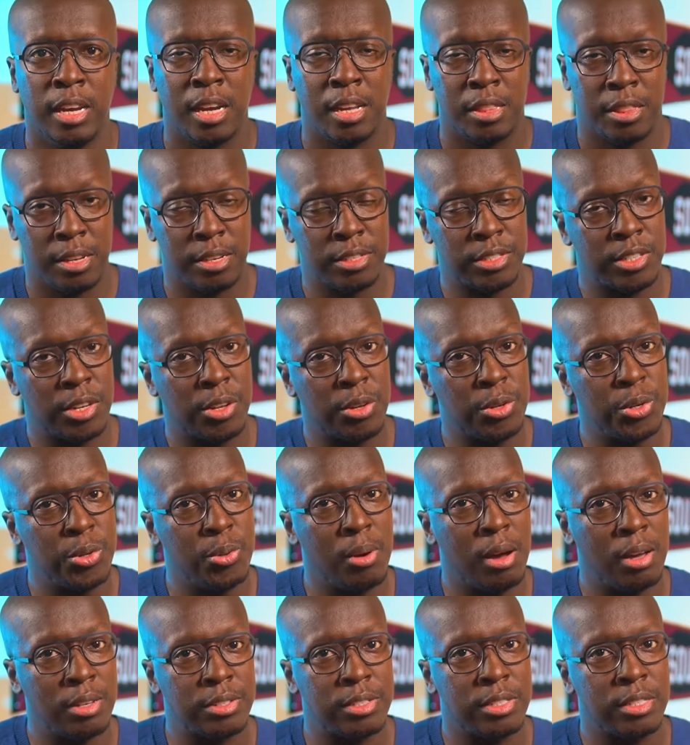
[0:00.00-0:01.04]
There are subtle
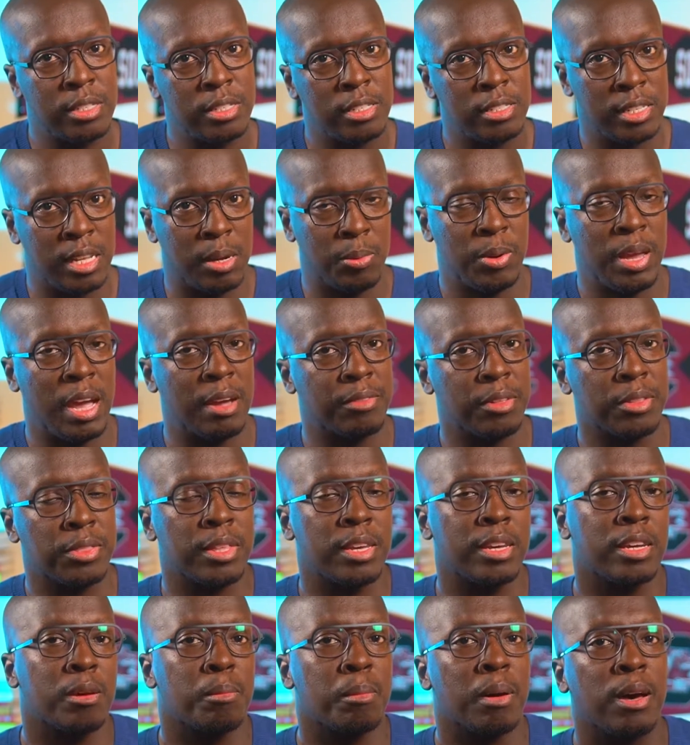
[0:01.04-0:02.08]
nuances that we have to
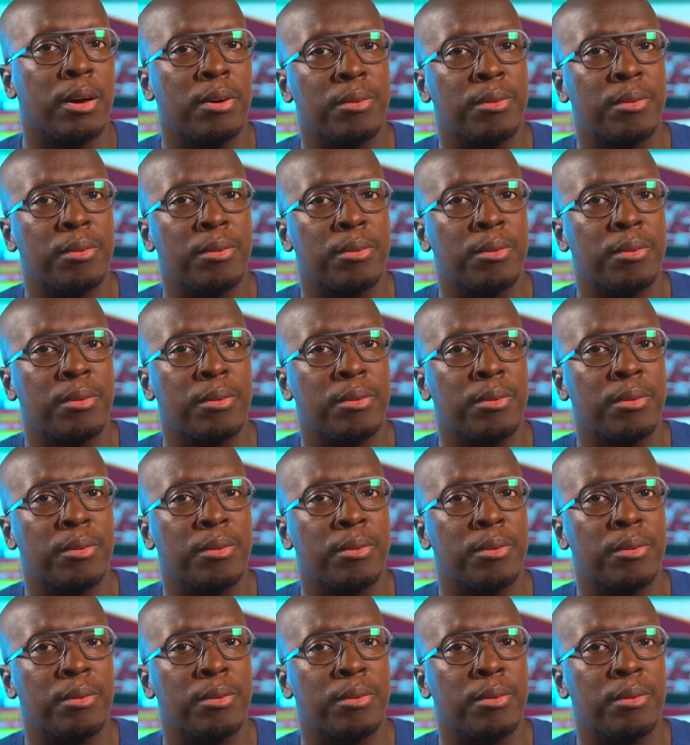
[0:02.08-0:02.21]
think about.